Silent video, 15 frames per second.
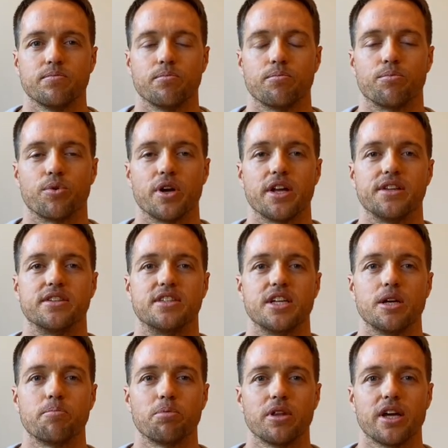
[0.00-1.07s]
Breathe
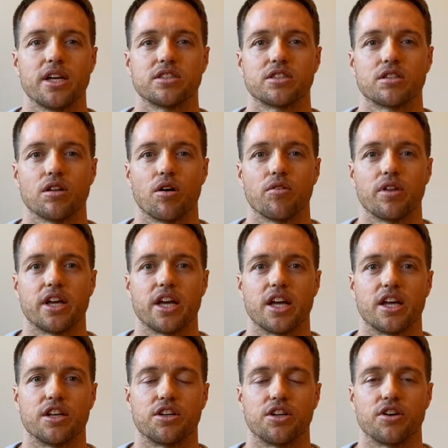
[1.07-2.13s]
deeply and slowly
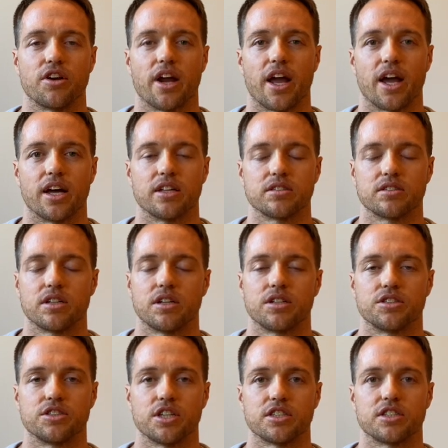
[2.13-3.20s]
into your hands,
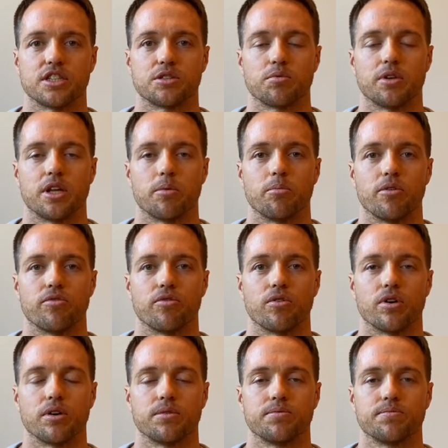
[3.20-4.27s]
just as we did before.